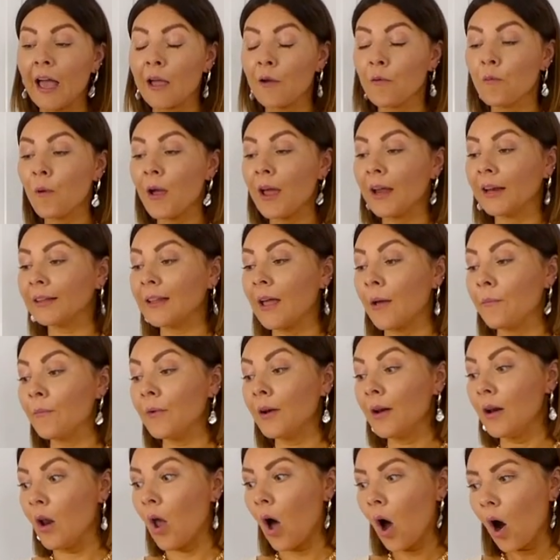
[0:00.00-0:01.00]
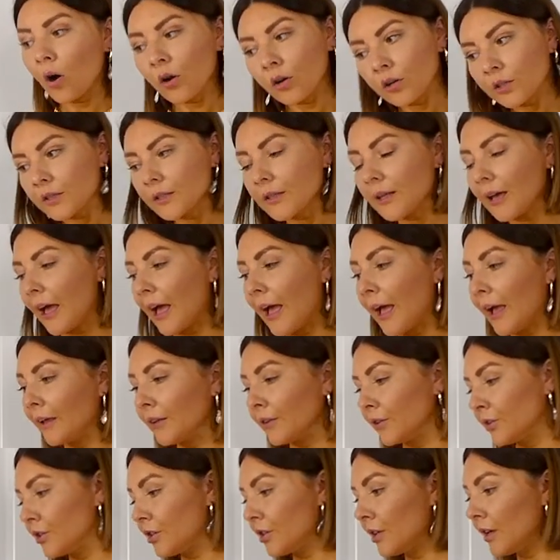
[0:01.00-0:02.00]
I wear them loads
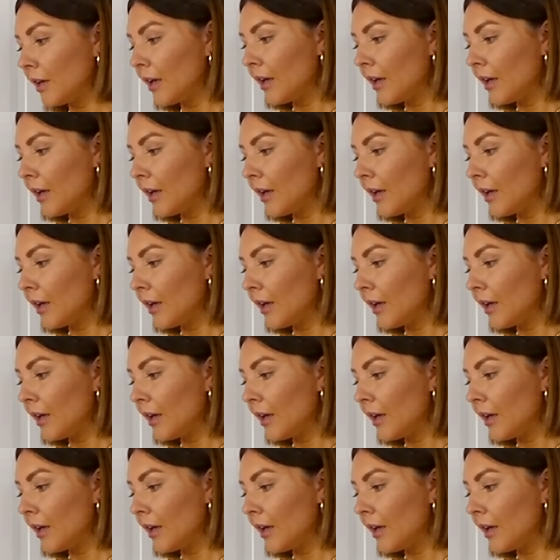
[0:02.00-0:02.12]
and